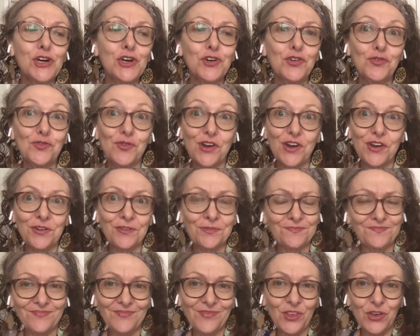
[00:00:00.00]
or
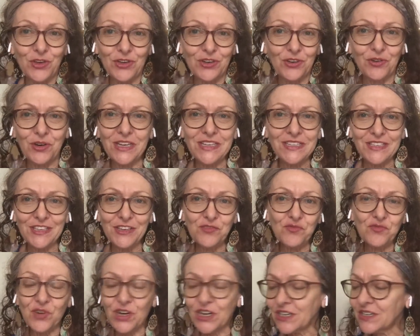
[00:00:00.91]
crazy
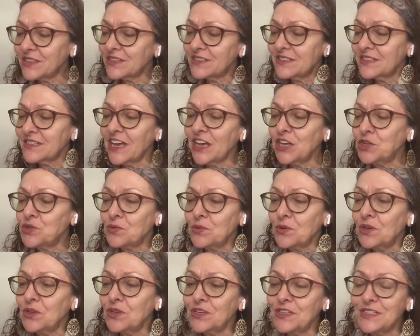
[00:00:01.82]
work
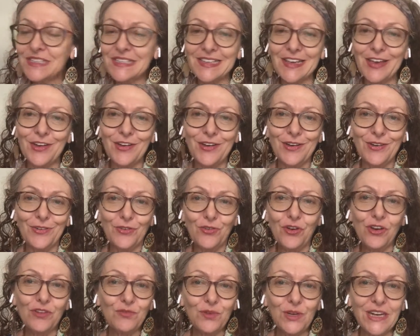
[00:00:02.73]
schedules,
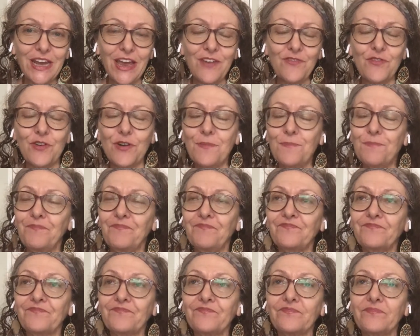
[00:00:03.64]
or whatever.
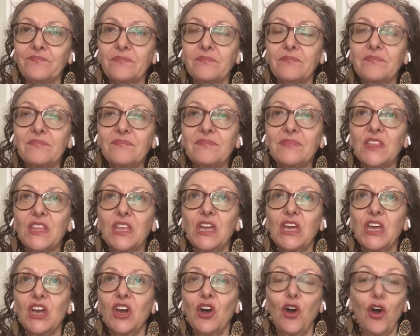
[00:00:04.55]

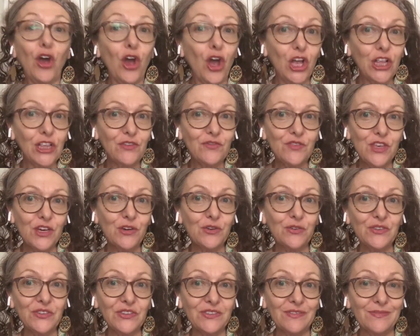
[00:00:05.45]
All of
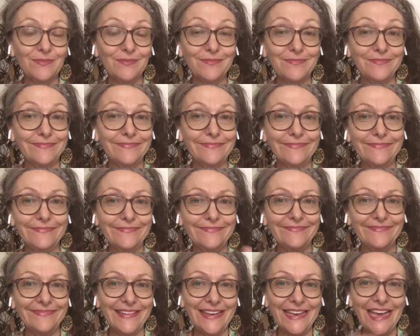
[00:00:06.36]
those
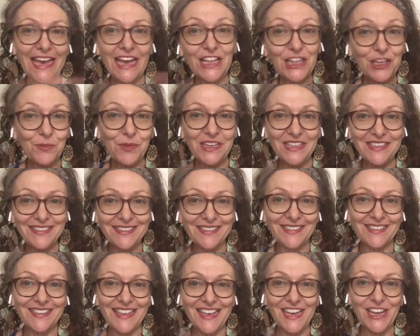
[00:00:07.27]
elements
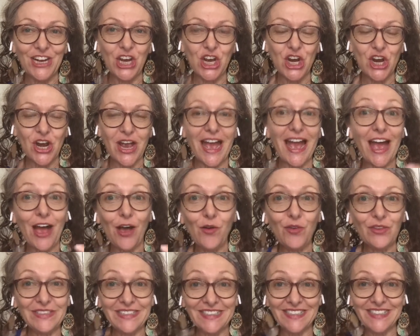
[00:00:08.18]
that are
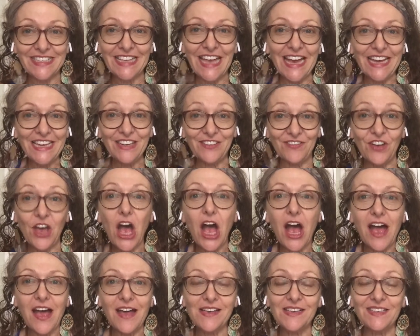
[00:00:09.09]
outside of
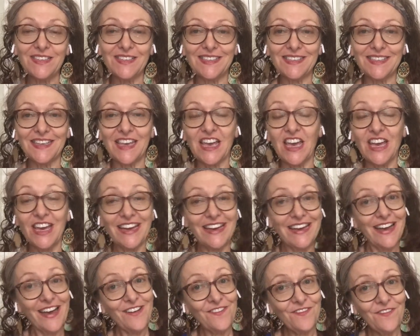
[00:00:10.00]
us
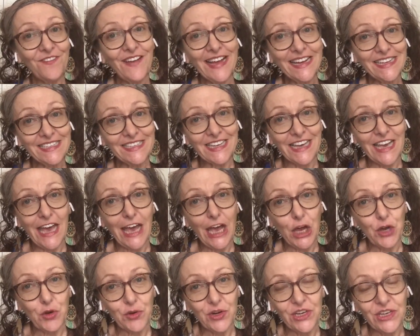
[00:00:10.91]
affect
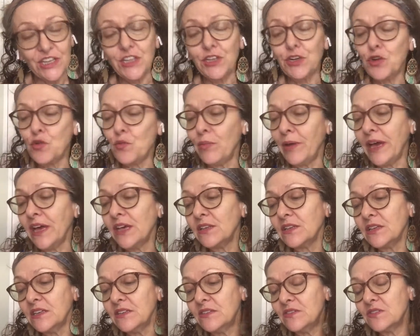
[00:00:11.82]
our inner
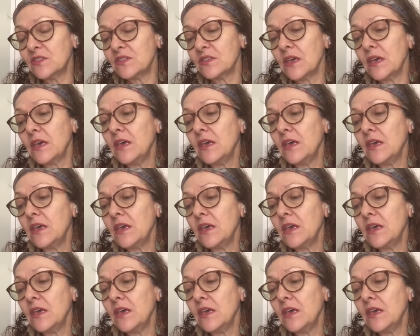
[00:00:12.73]
balance.